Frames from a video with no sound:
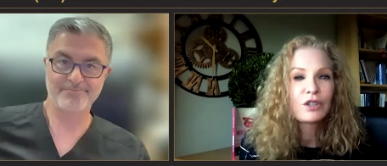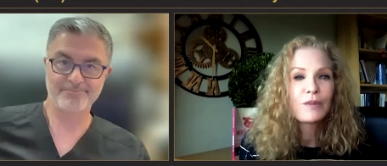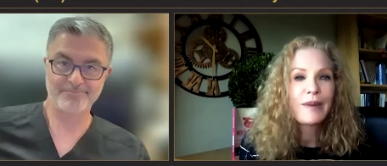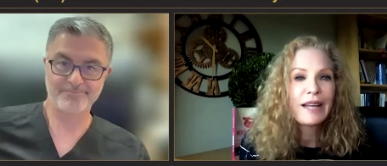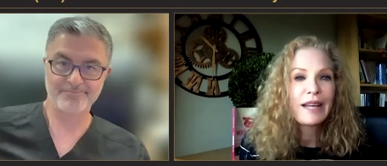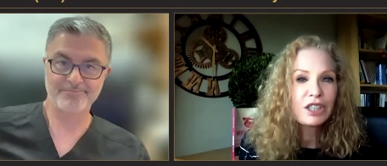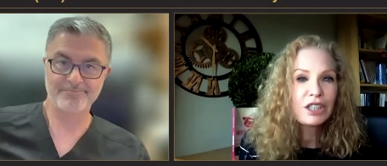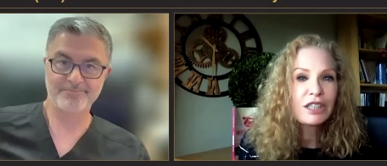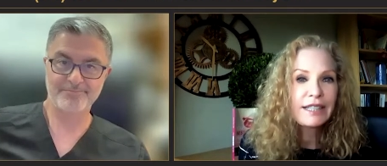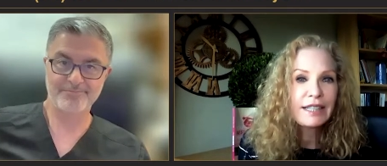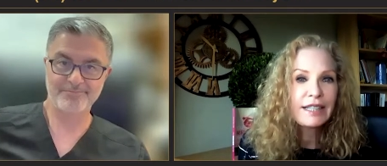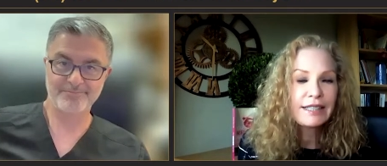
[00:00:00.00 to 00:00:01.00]
Speaker 1: the
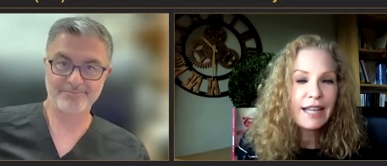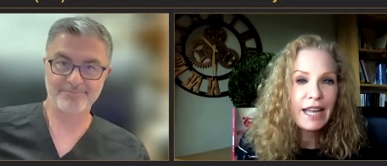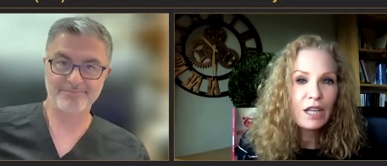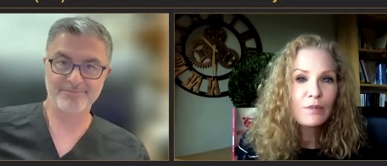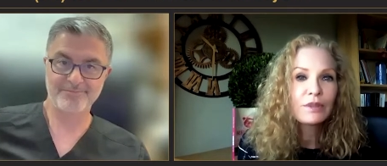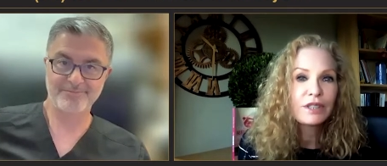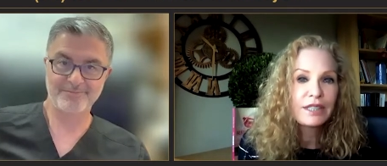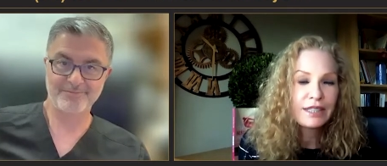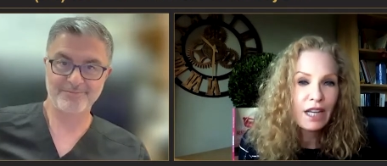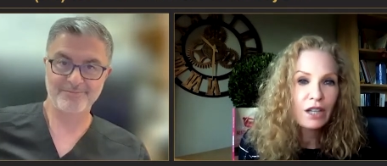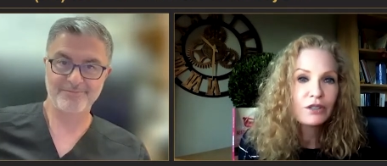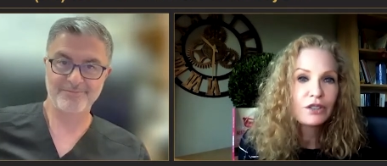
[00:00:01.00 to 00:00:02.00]
patient is able to
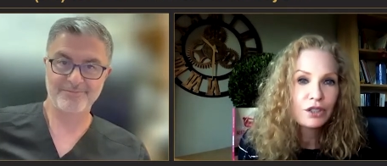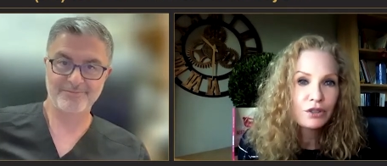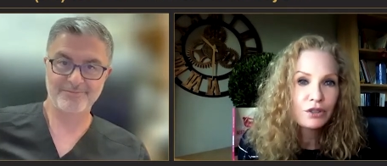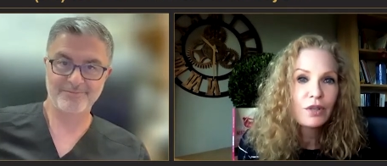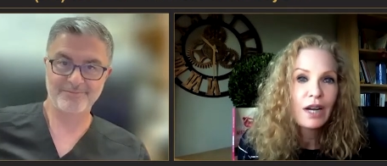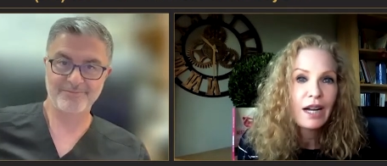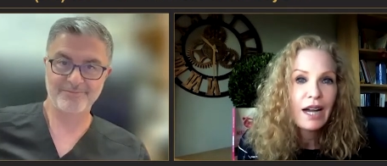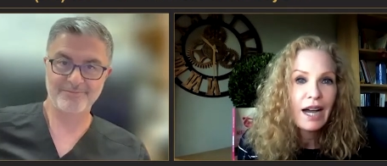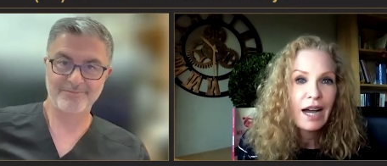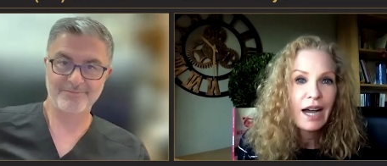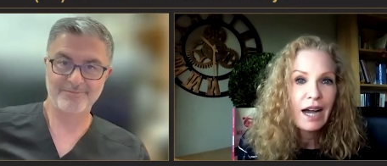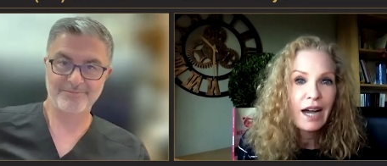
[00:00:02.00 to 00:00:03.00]
tell you
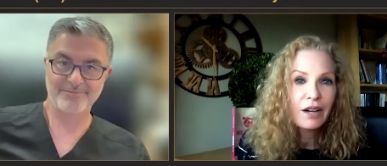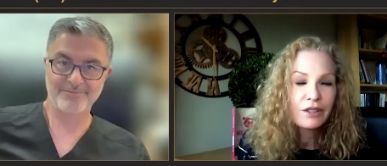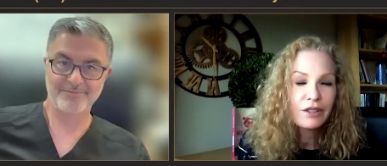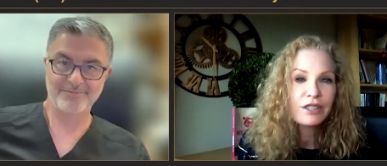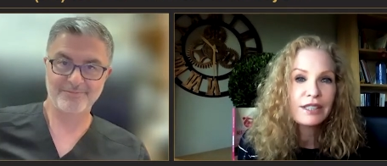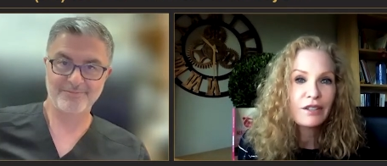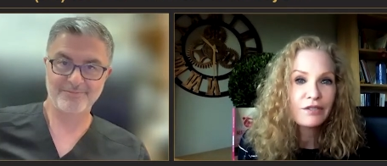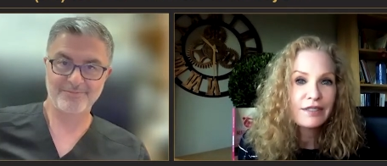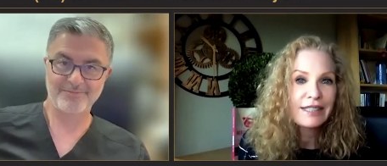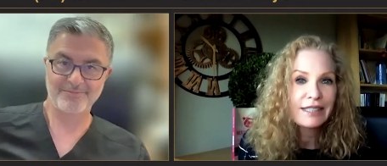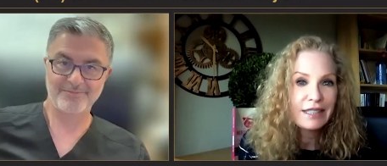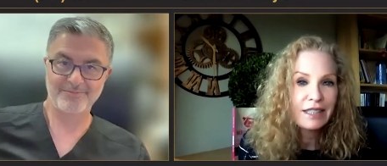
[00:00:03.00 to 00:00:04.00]
how their
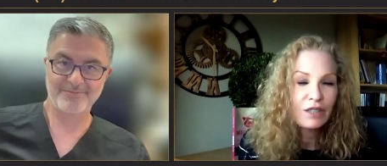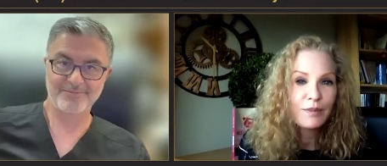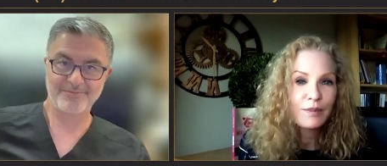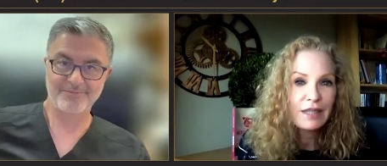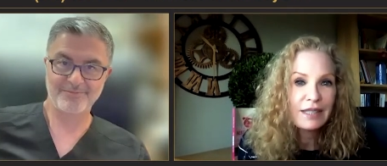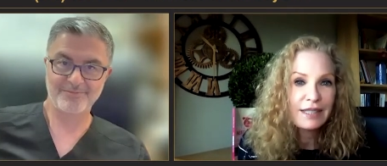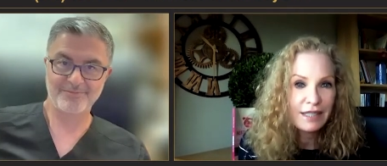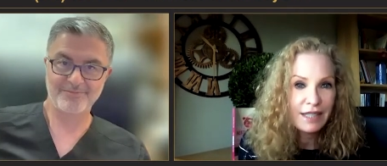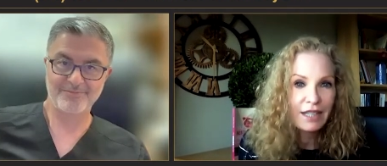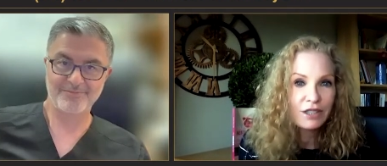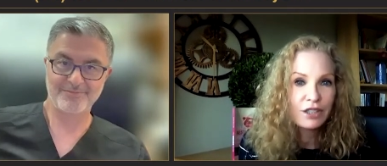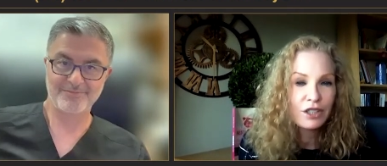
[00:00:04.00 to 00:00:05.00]
self-esteem is
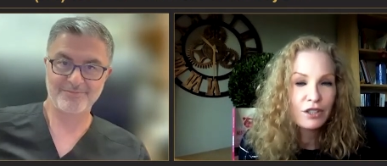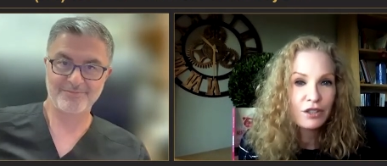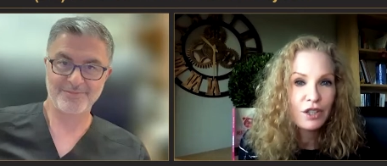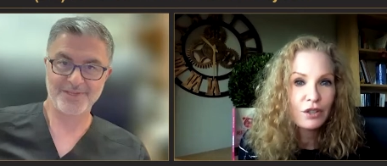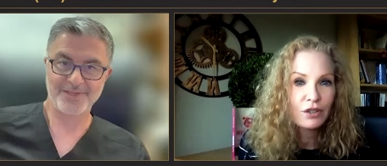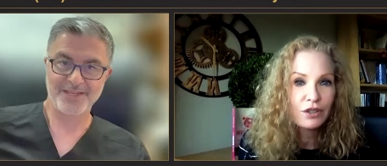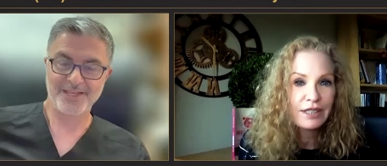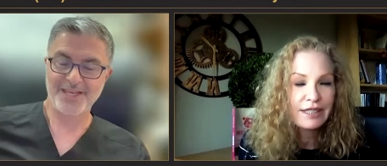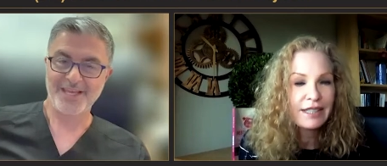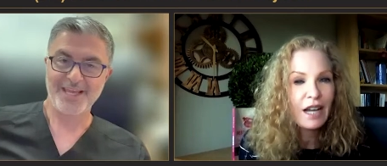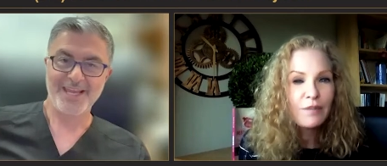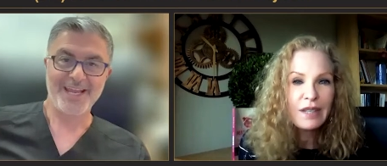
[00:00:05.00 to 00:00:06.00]
attached to their nose?
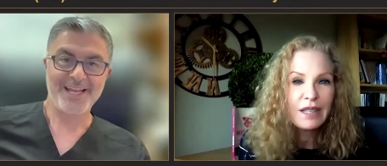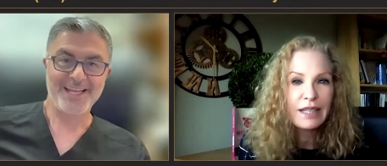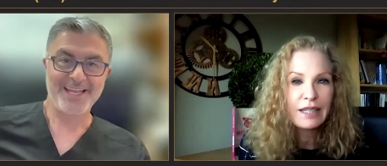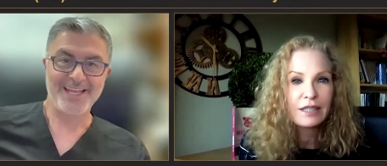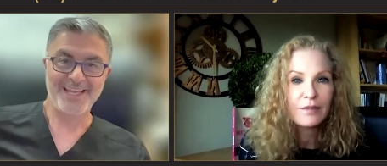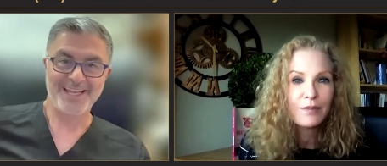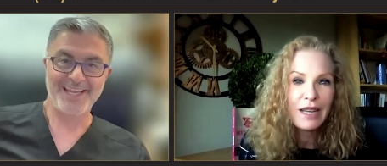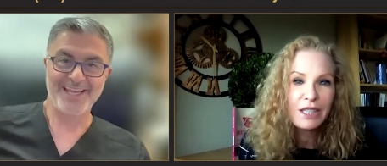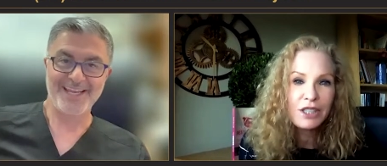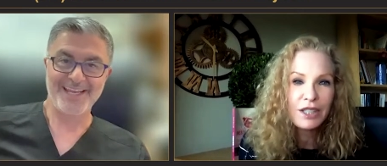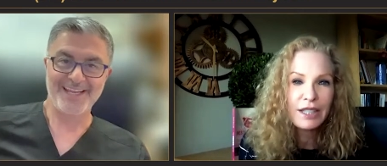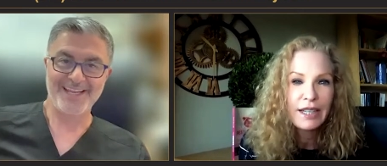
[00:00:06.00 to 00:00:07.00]
Because I'm thinking as a
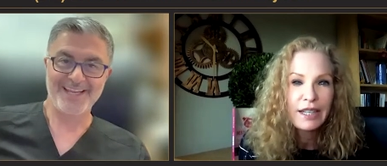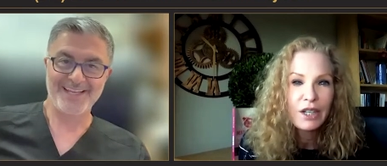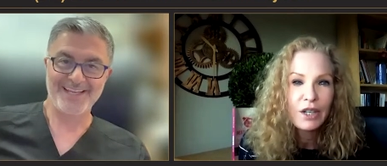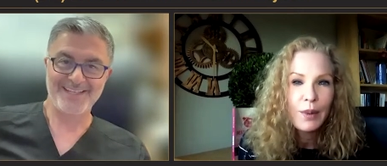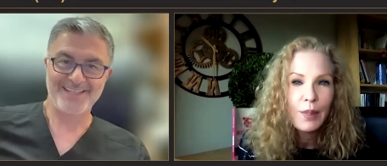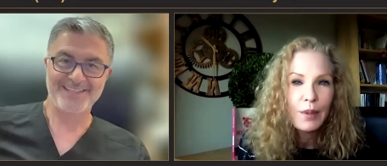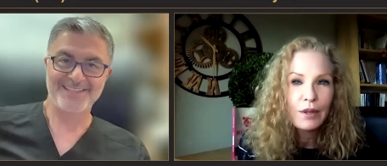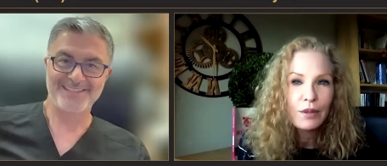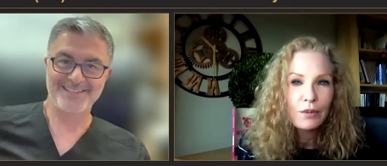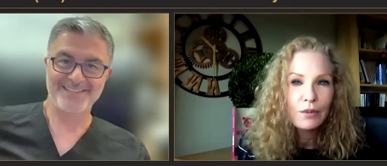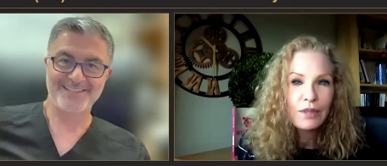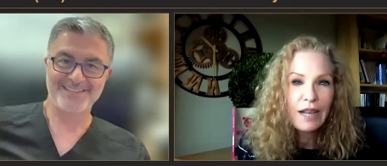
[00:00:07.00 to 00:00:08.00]
patient,
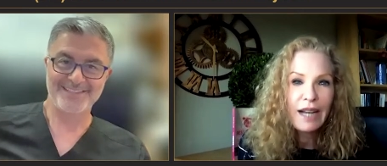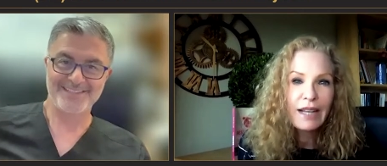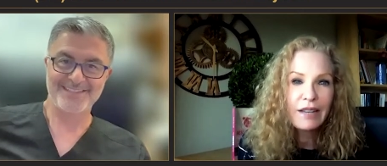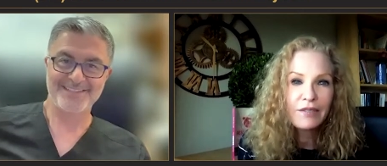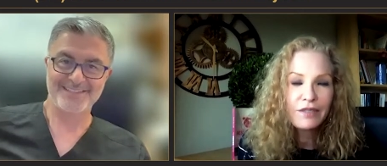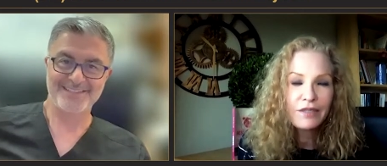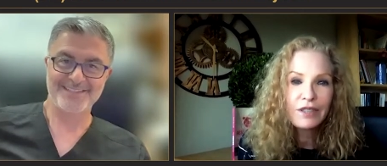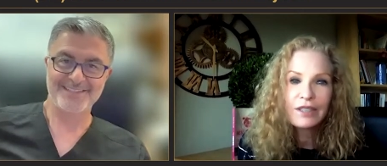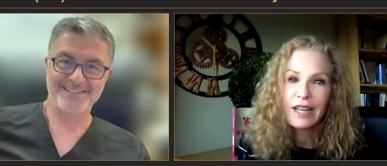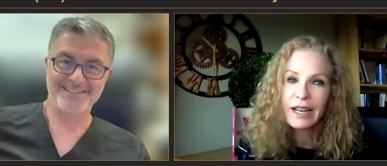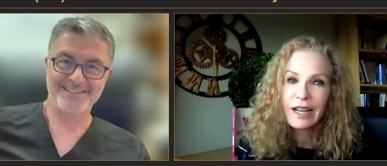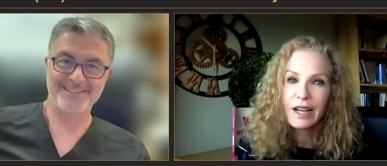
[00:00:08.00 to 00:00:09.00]
would I have figured
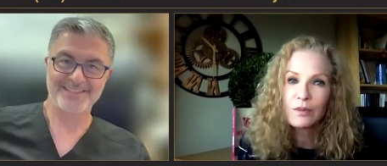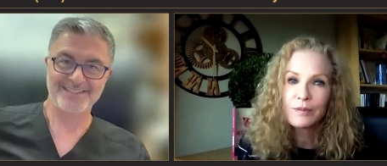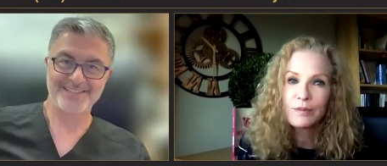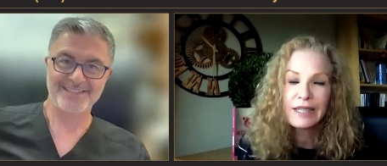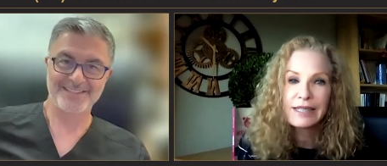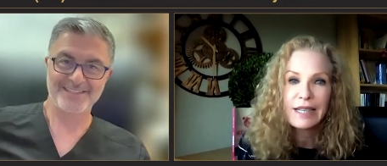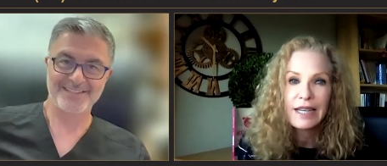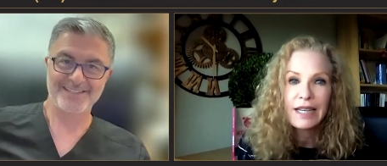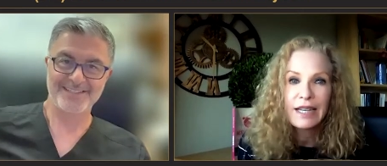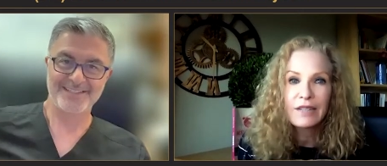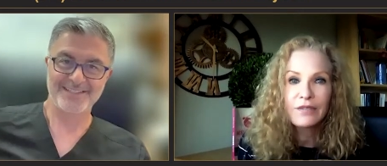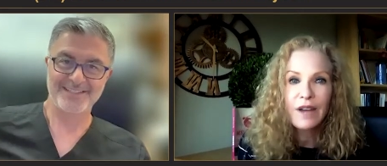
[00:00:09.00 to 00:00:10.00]
that out? Because
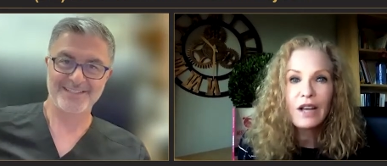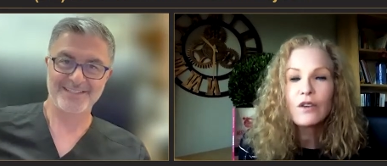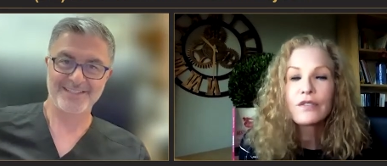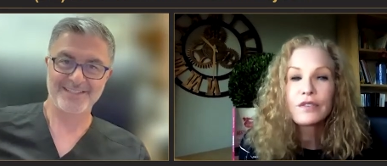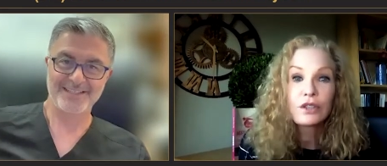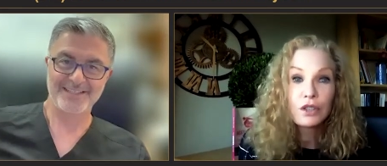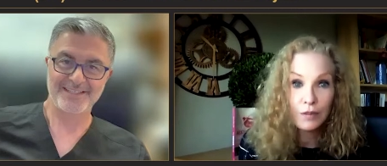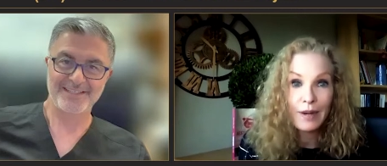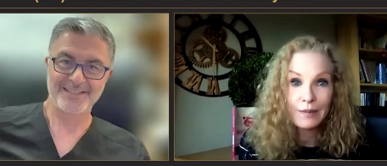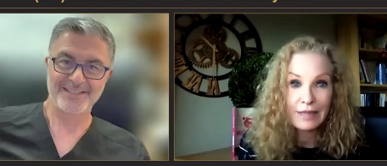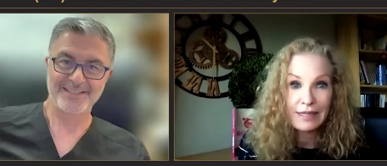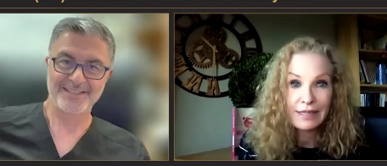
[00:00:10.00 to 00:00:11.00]
if I don't feel good
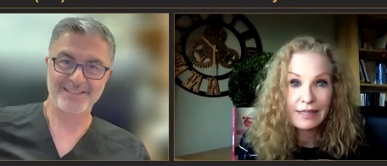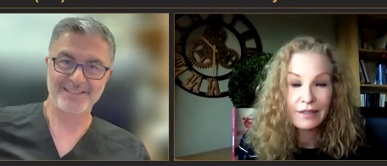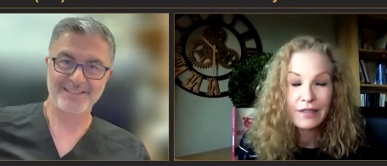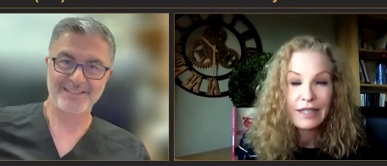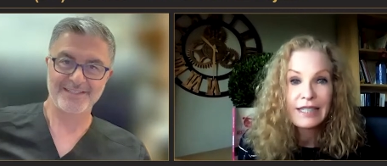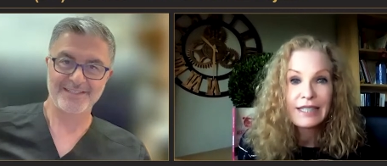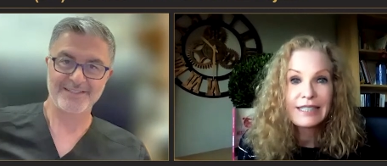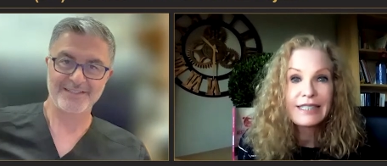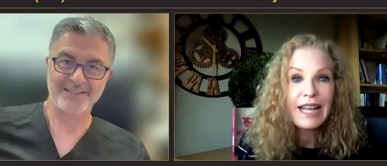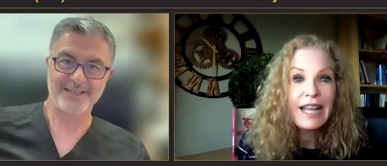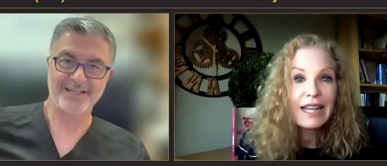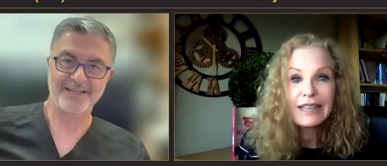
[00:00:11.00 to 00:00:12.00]
about myself,
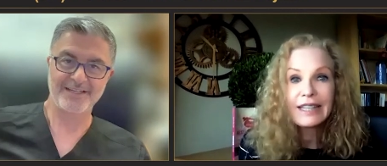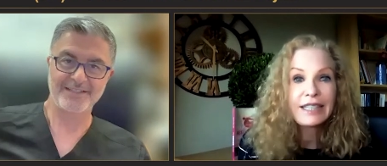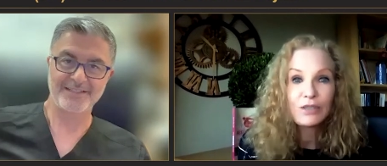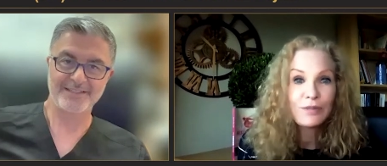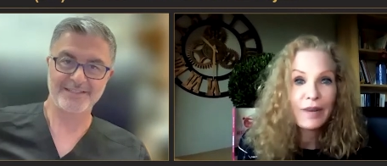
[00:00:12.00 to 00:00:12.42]
today I think it's